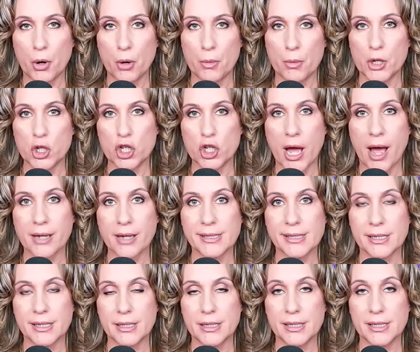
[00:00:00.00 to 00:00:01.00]
Berman
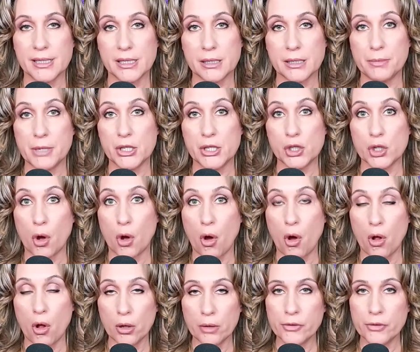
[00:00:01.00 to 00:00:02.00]
Jackson dismissed
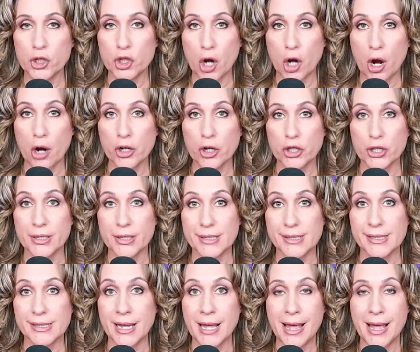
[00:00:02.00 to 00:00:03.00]
all of the
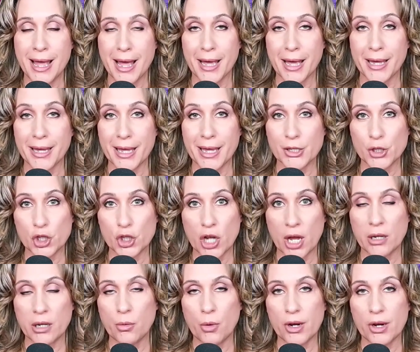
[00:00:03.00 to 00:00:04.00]
charges against
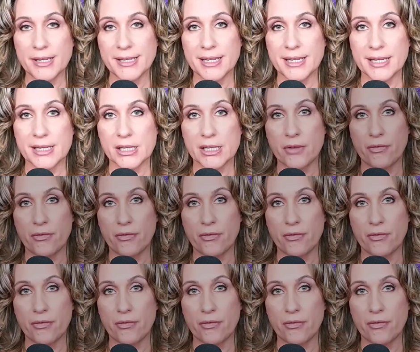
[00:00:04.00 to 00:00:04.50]
January 6th